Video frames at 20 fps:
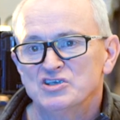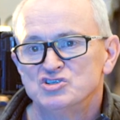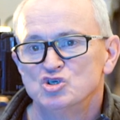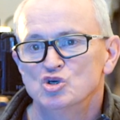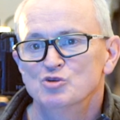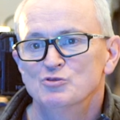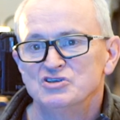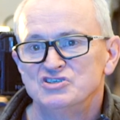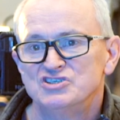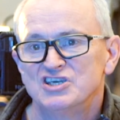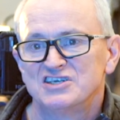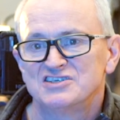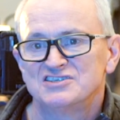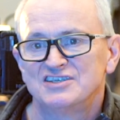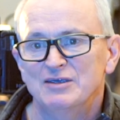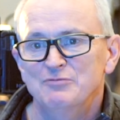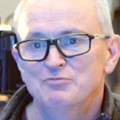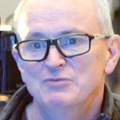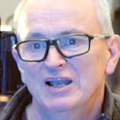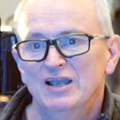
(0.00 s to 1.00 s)
zoom at
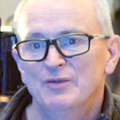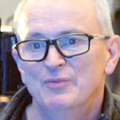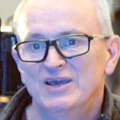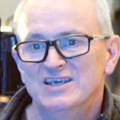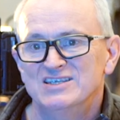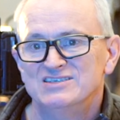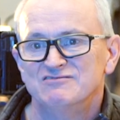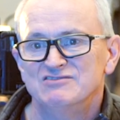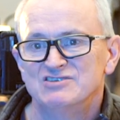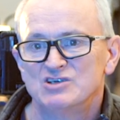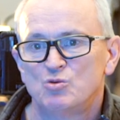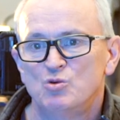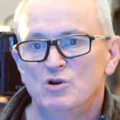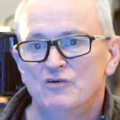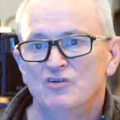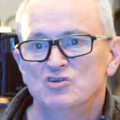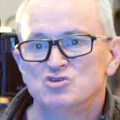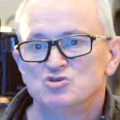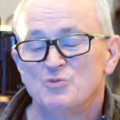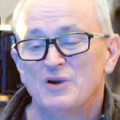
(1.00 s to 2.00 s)
16mm is
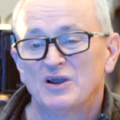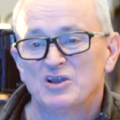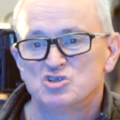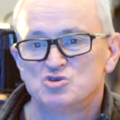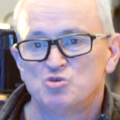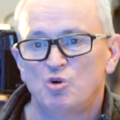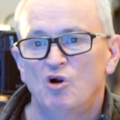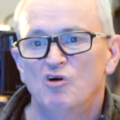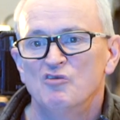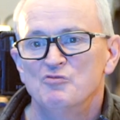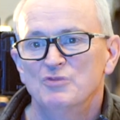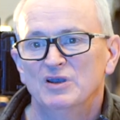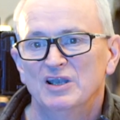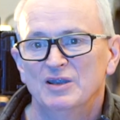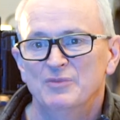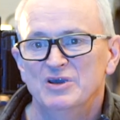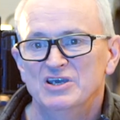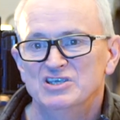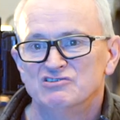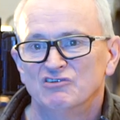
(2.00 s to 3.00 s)
equivalent to about a
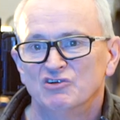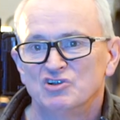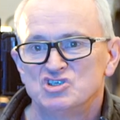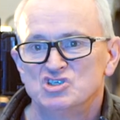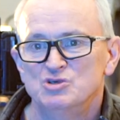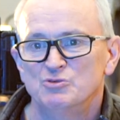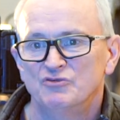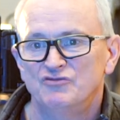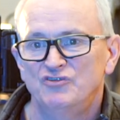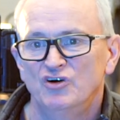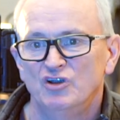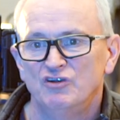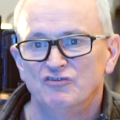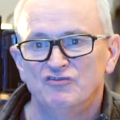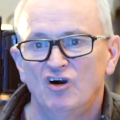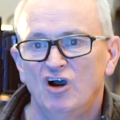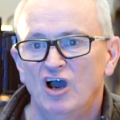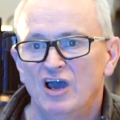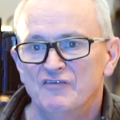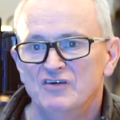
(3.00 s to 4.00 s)
12mm on a Super
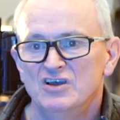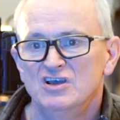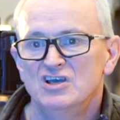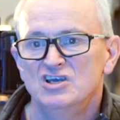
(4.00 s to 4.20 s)
35.